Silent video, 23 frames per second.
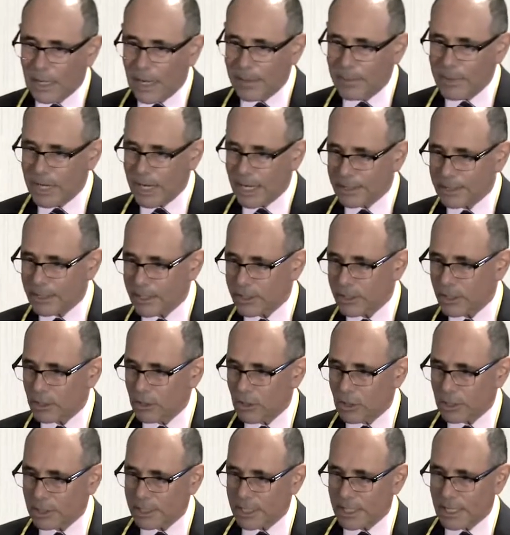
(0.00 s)
been at this a
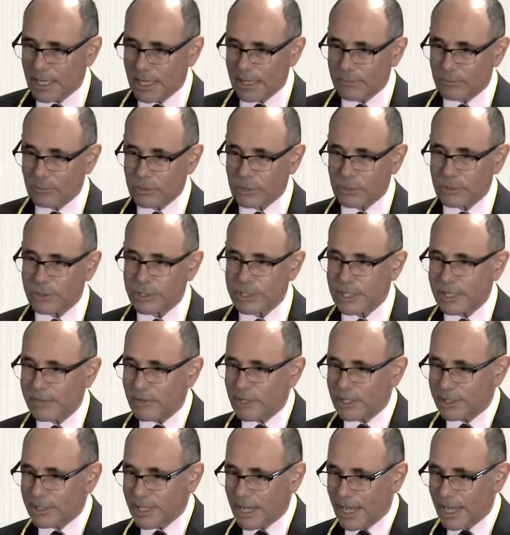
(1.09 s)
long time. Let's leave
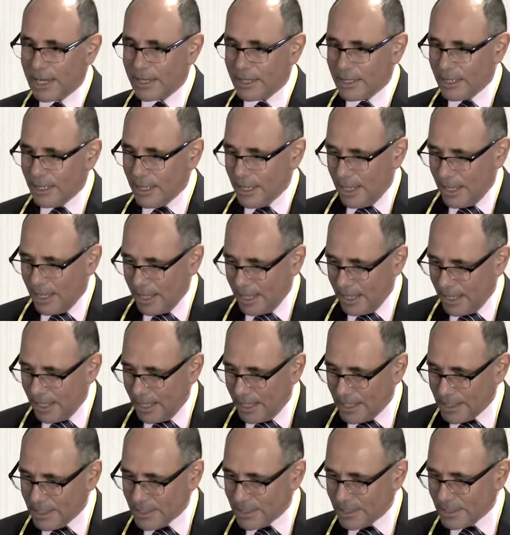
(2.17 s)
it at that.
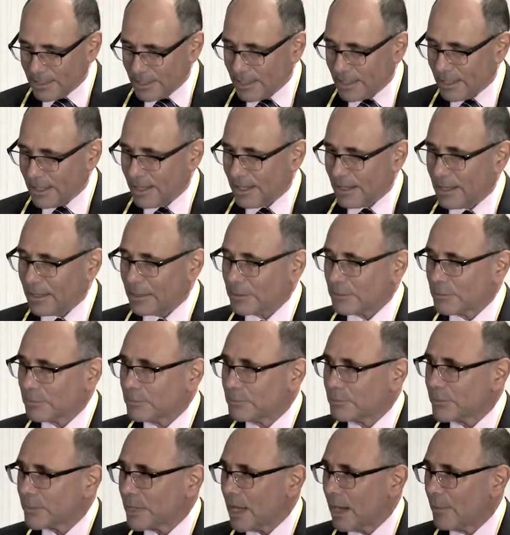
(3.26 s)
And
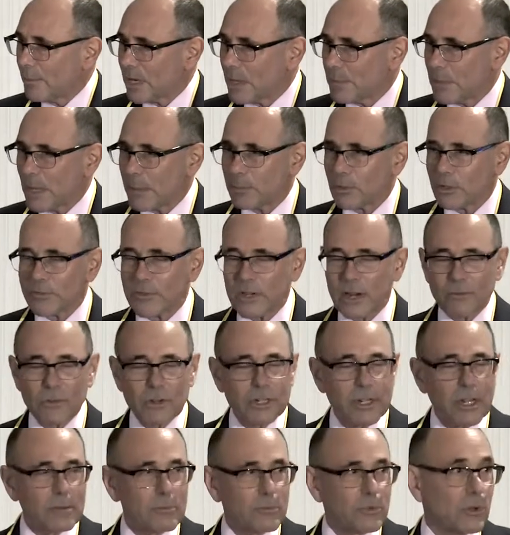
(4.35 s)
how many people have never
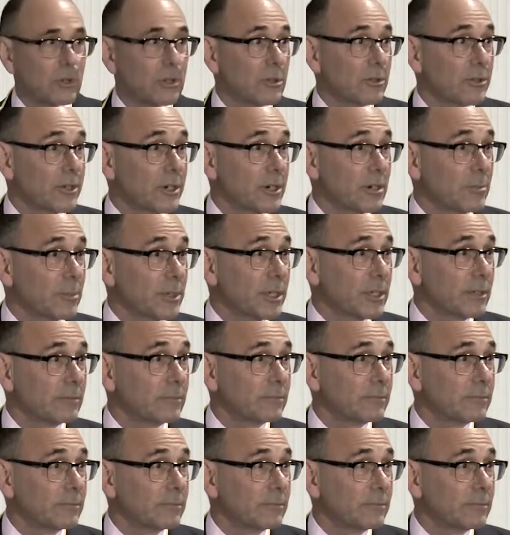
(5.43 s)
done prolotherapy?